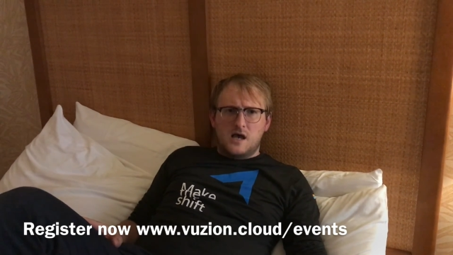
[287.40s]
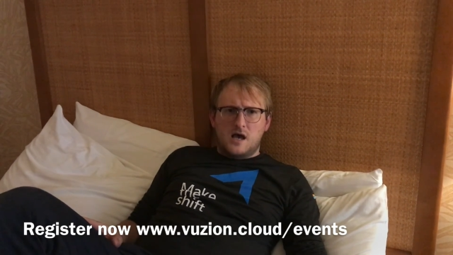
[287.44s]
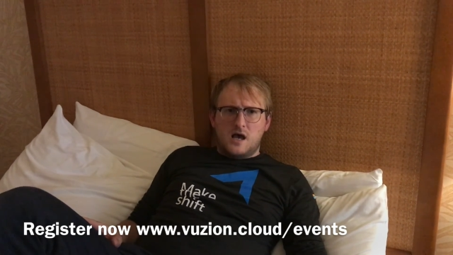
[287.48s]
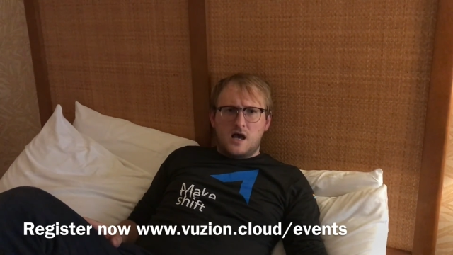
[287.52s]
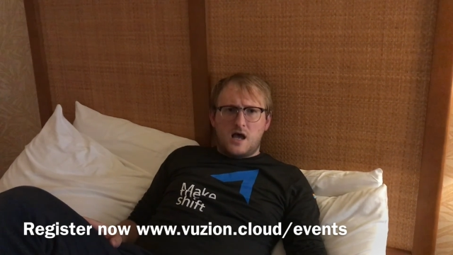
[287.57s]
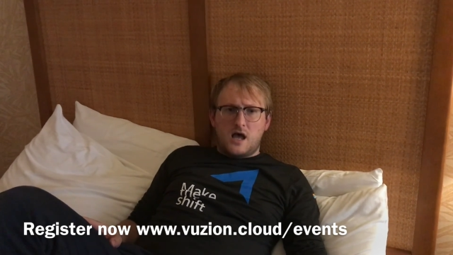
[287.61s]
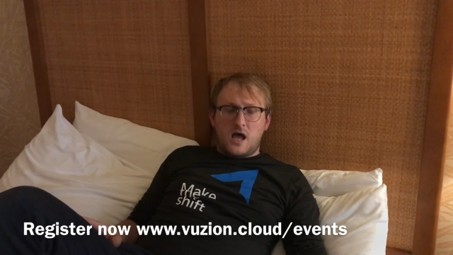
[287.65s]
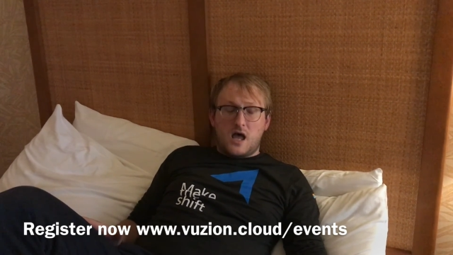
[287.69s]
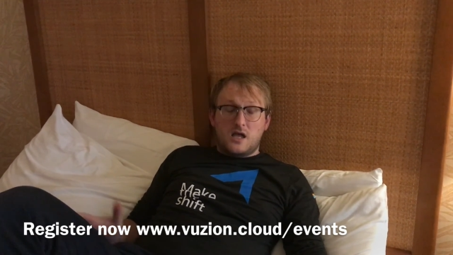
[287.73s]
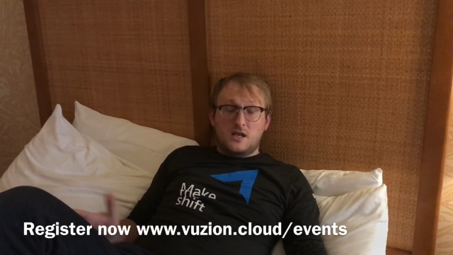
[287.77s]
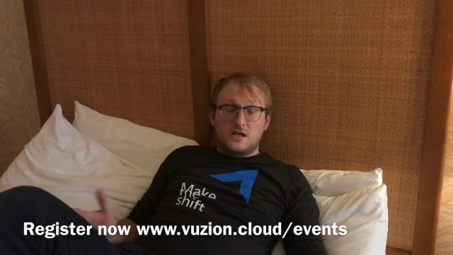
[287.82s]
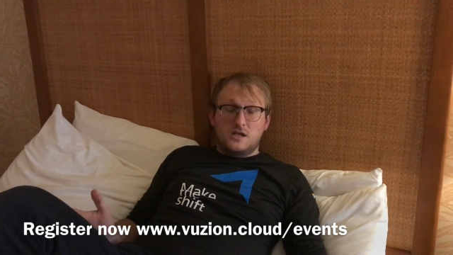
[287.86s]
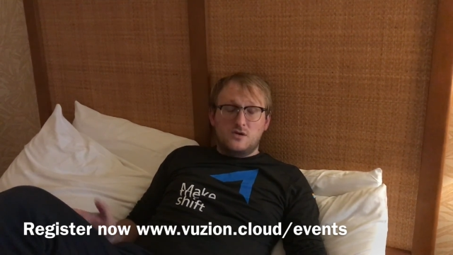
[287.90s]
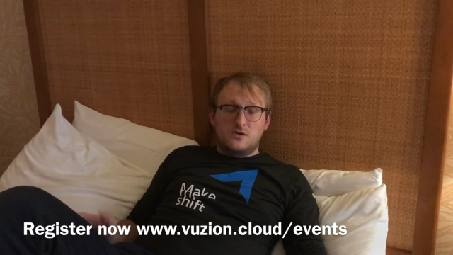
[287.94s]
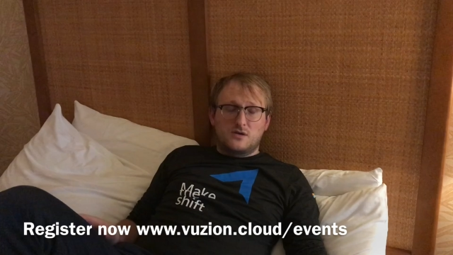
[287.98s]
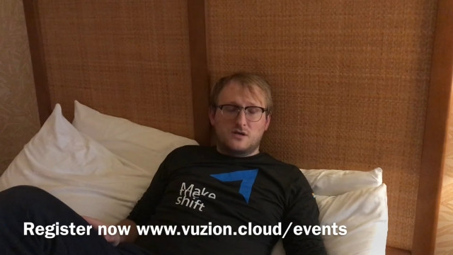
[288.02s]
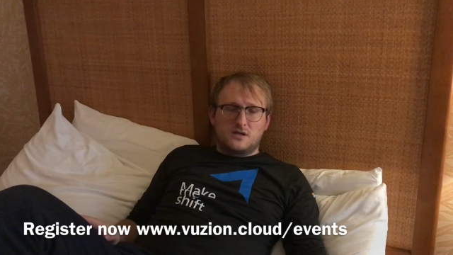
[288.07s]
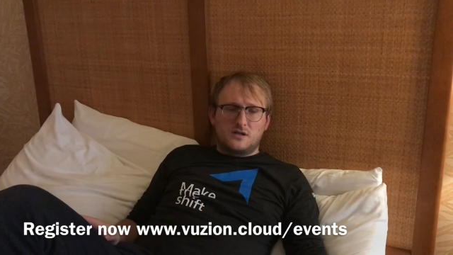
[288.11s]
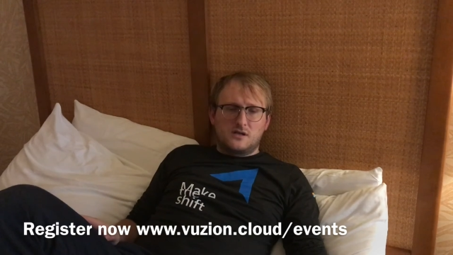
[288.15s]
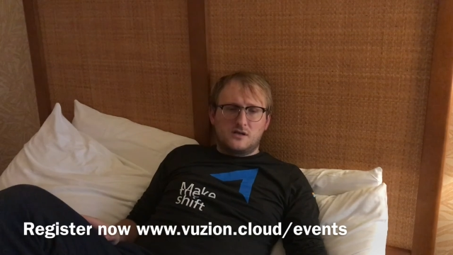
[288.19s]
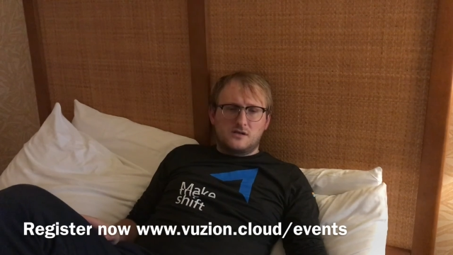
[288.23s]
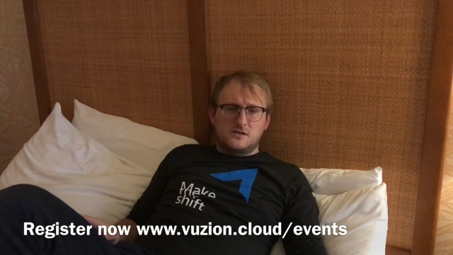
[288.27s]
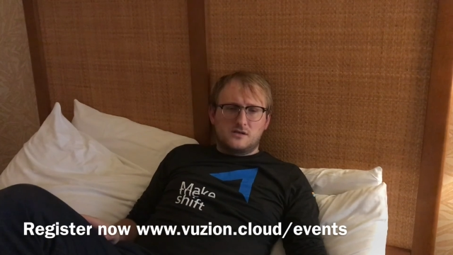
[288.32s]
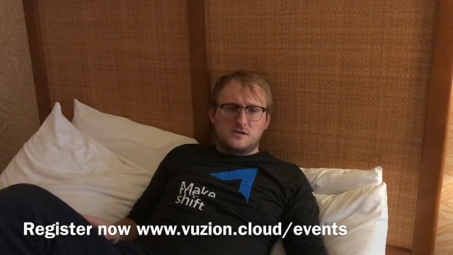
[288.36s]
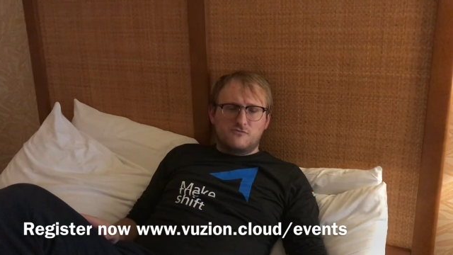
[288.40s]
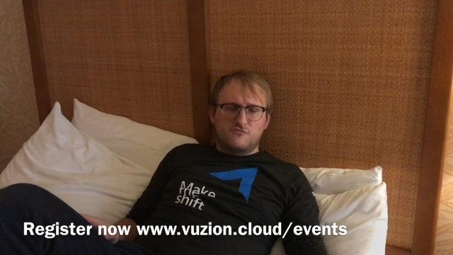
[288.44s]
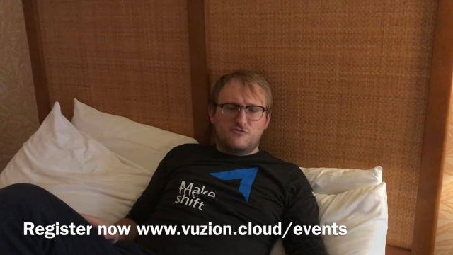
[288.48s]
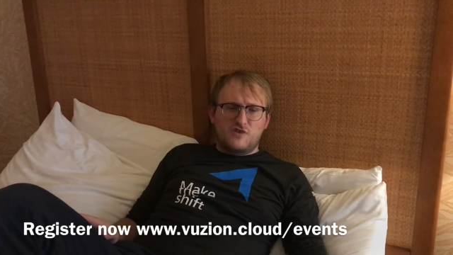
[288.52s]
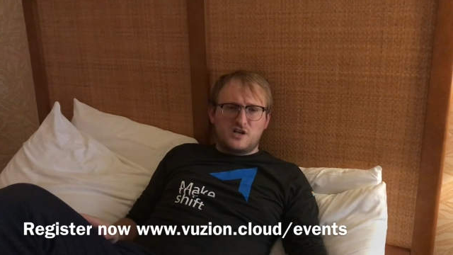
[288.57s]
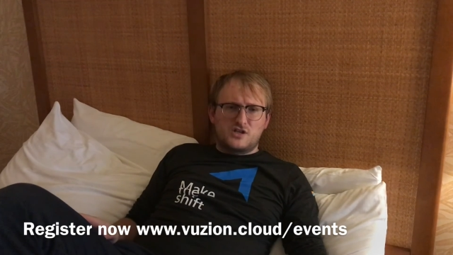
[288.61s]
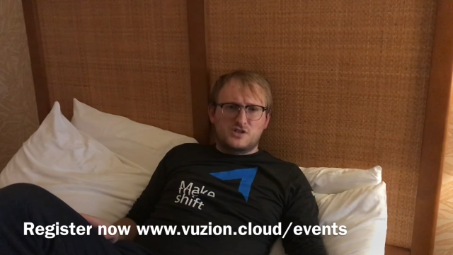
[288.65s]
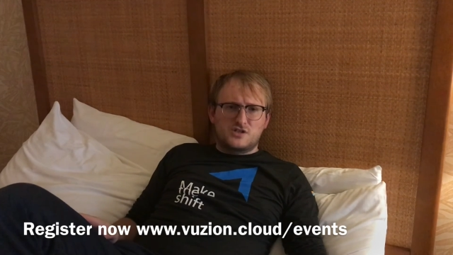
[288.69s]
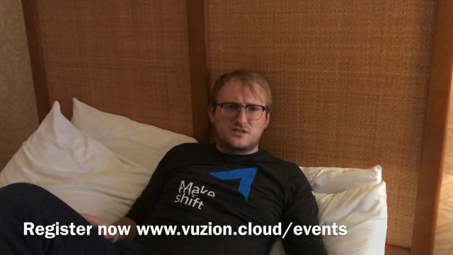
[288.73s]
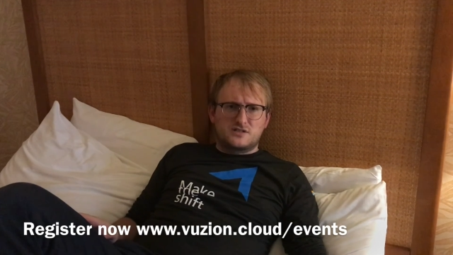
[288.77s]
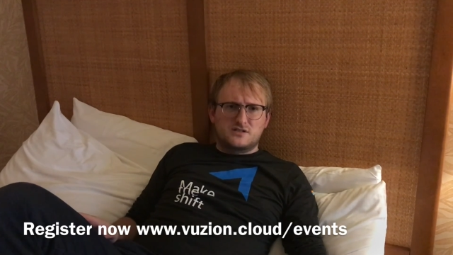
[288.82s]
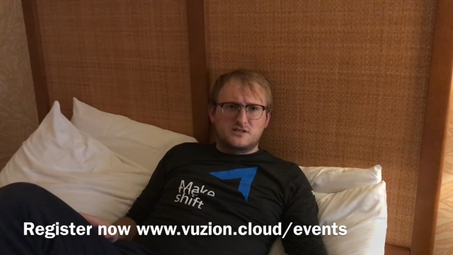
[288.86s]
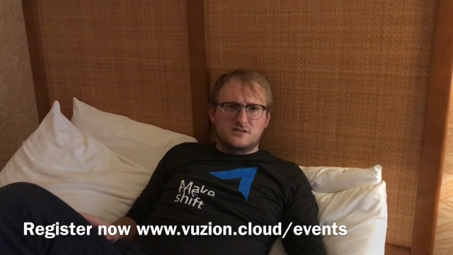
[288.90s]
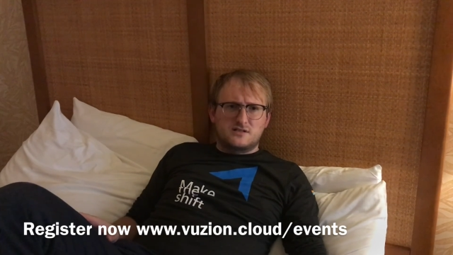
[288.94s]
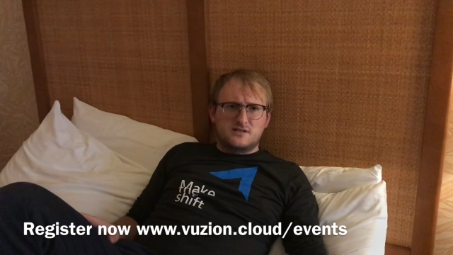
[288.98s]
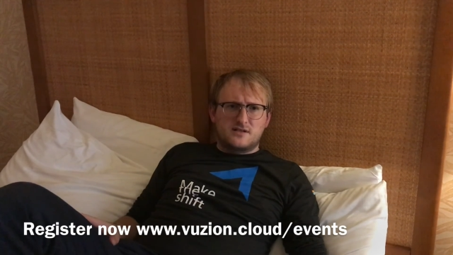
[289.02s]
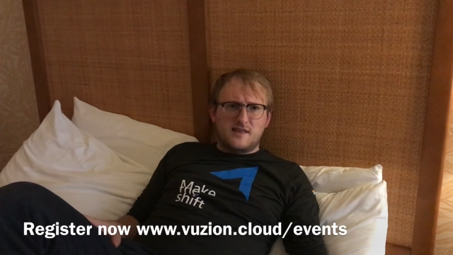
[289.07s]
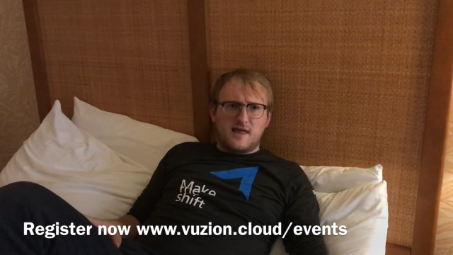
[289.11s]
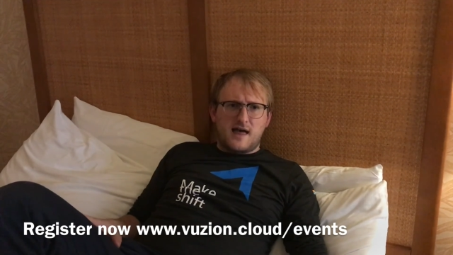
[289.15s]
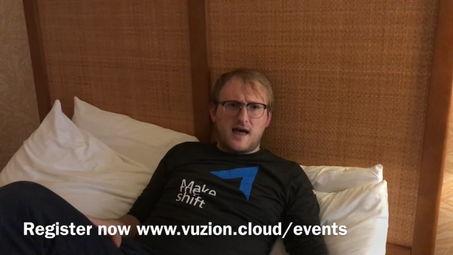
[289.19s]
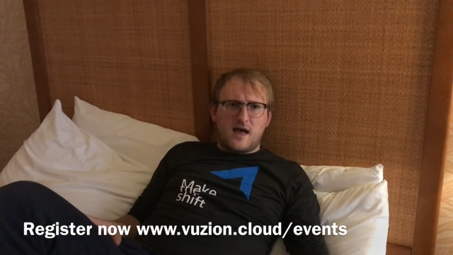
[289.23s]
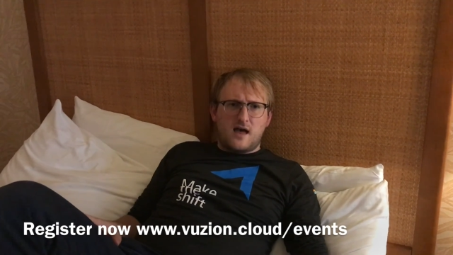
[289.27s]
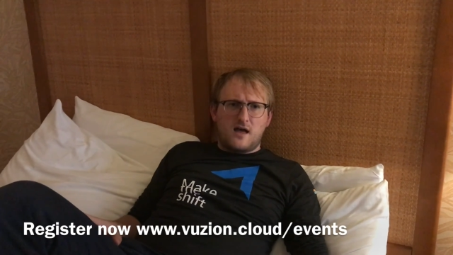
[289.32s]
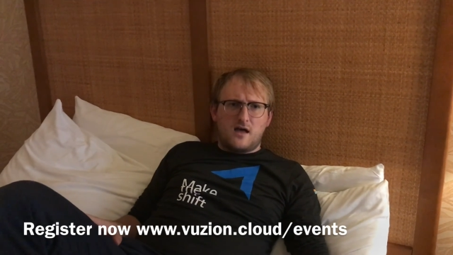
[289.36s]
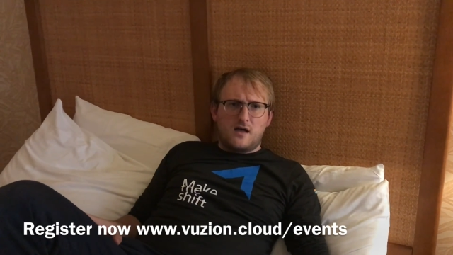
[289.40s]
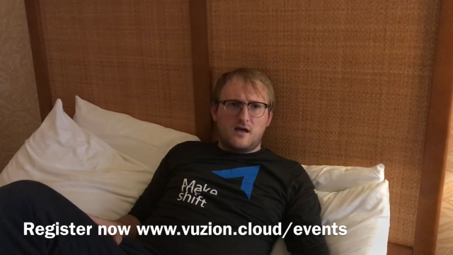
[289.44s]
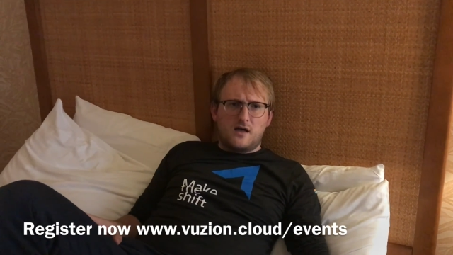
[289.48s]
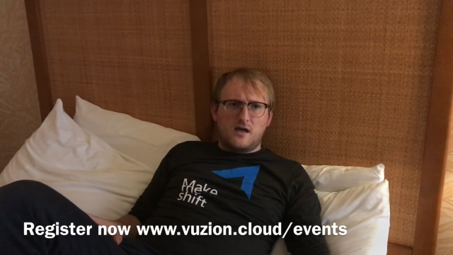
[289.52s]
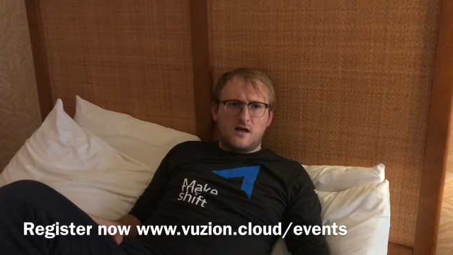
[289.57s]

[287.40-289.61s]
and you can register to that